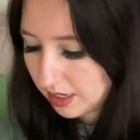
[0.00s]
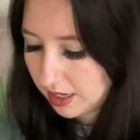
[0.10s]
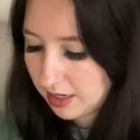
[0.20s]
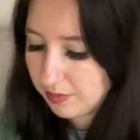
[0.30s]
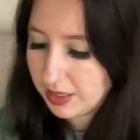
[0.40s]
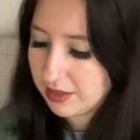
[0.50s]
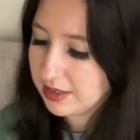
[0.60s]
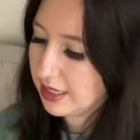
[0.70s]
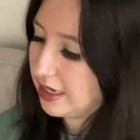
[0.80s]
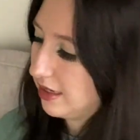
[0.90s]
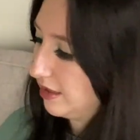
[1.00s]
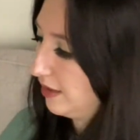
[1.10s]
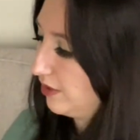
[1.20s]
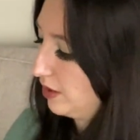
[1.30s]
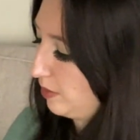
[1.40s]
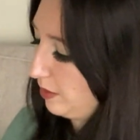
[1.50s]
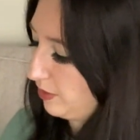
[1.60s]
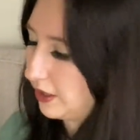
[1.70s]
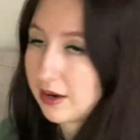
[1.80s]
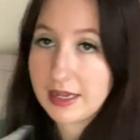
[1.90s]
And because I can't leave it on my
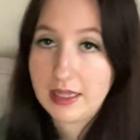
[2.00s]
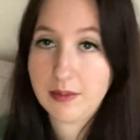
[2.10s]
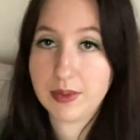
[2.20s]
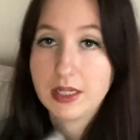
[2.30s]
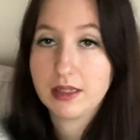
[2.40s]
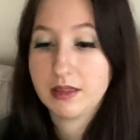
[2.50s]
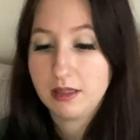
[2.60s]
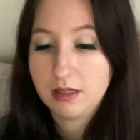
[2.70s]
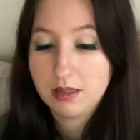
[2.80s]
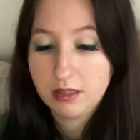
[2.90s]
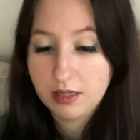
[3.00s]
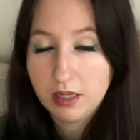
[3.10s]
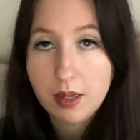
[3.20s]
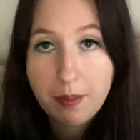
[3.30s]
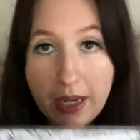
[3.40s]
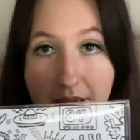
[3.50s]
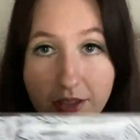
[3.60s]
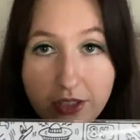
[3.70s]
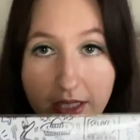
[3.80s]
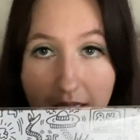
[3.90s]
player, I keep it in the package
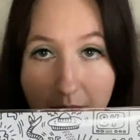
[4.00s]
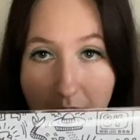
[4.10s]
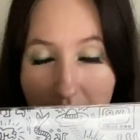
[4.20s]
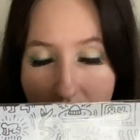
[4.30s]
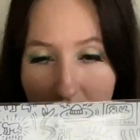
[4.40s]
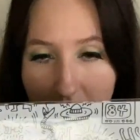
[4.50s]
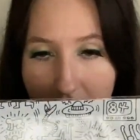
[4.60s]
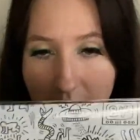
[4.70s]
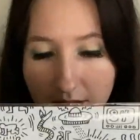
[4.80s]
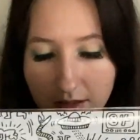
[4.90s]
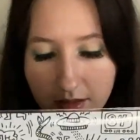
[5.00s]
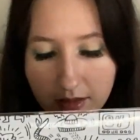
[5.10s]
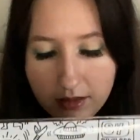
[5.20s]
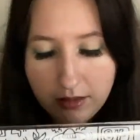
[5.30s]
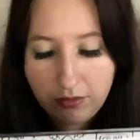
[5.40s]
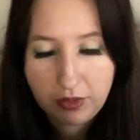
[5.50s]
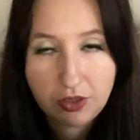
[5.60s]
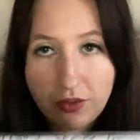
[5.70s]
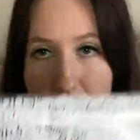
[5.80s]
it came in, which also